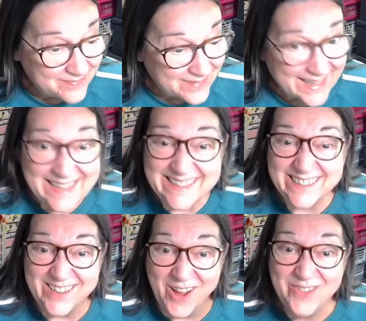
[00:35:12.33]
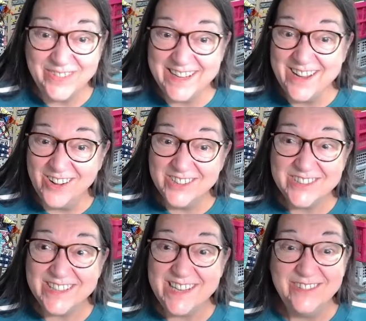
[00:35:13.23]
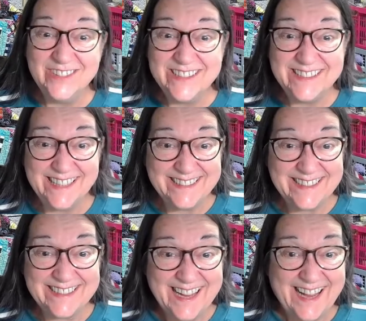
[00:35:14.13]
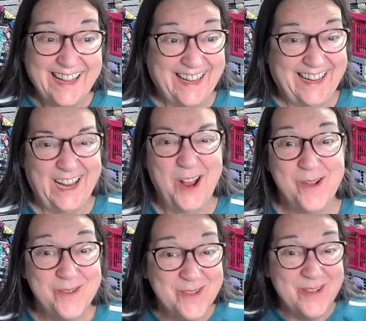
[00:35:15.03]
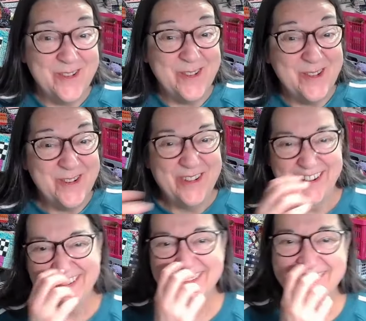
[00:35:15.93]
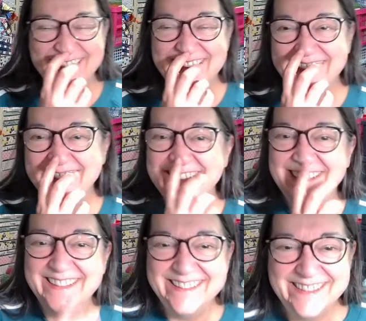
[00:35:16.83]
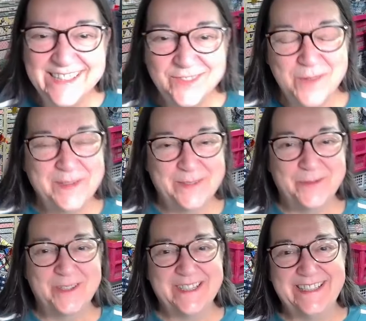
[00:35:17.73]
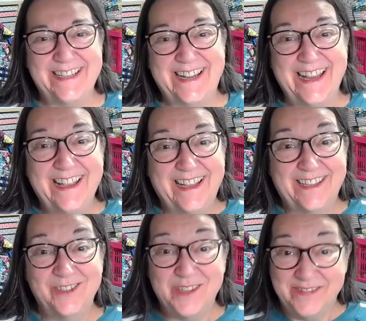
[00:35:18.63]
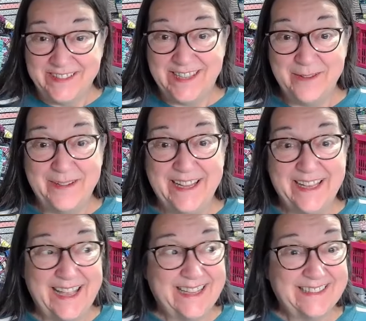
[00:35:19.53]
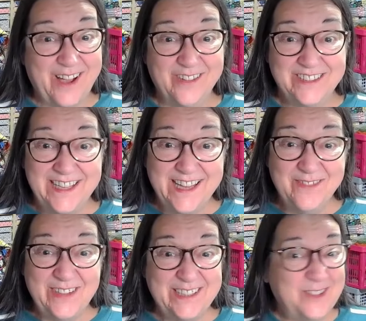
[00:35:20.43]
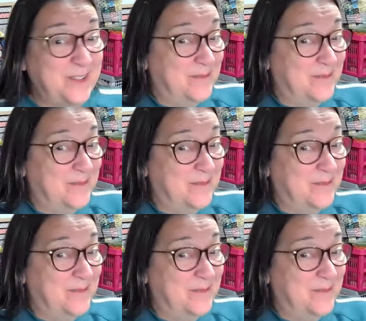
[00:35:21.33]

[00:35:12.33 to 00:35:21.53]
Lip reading: And hopefully I'll see you on Saturday. Woohoo! Thanks very much for watching today. Enjoy the rest of your week, and I will see you again really soon.